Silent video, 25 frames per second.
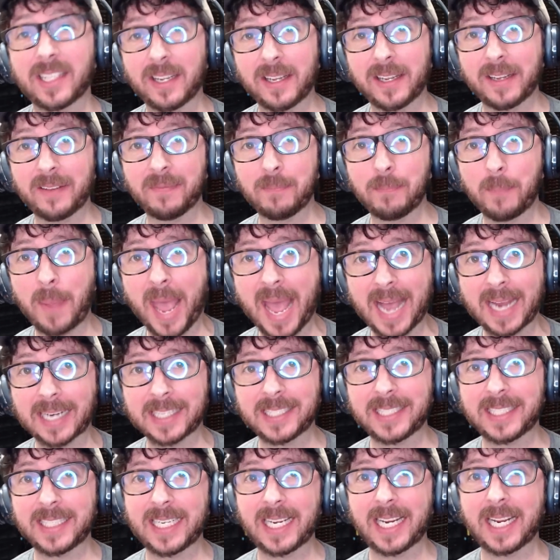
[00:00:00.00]

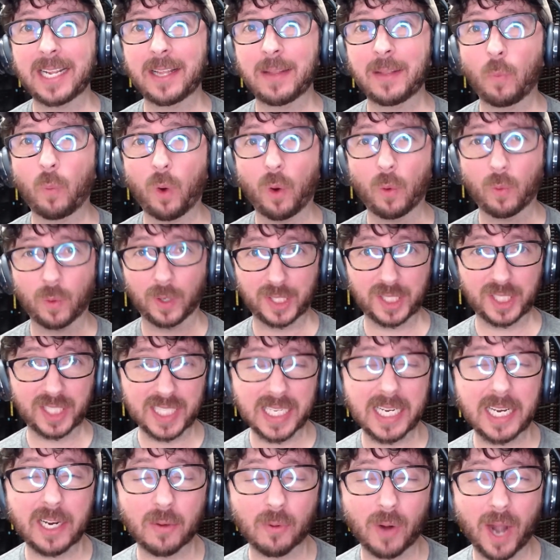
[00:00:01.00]
impacting what we're
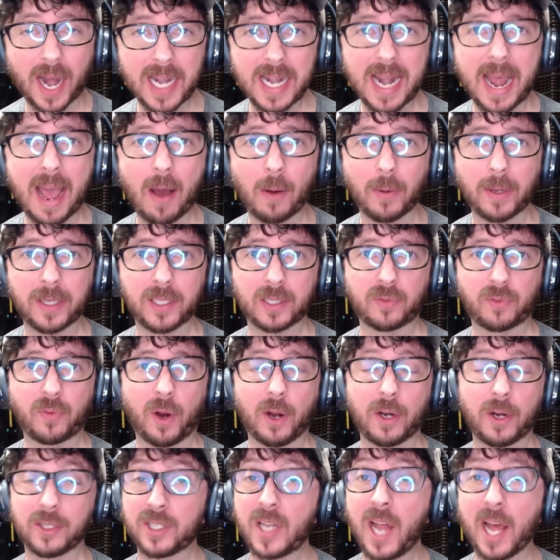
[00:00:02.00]
seeing right now as far
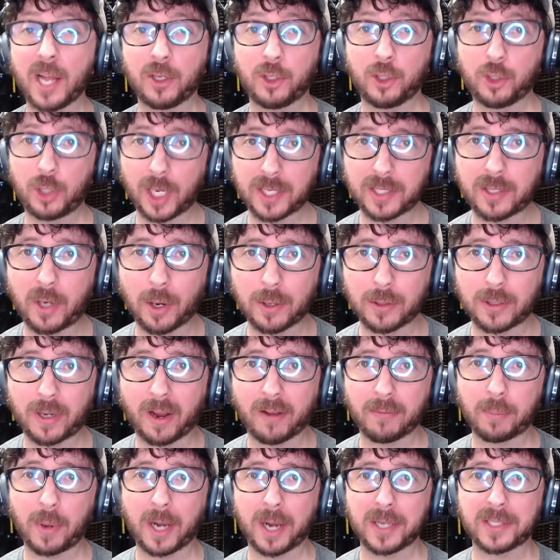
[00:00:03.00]
as not just hard
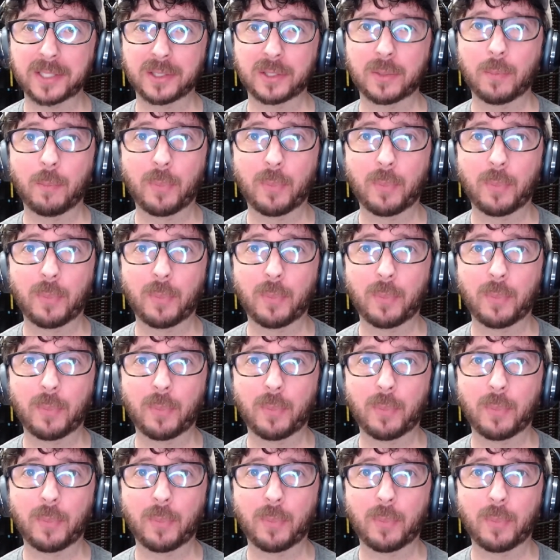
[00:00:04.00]
drive prices,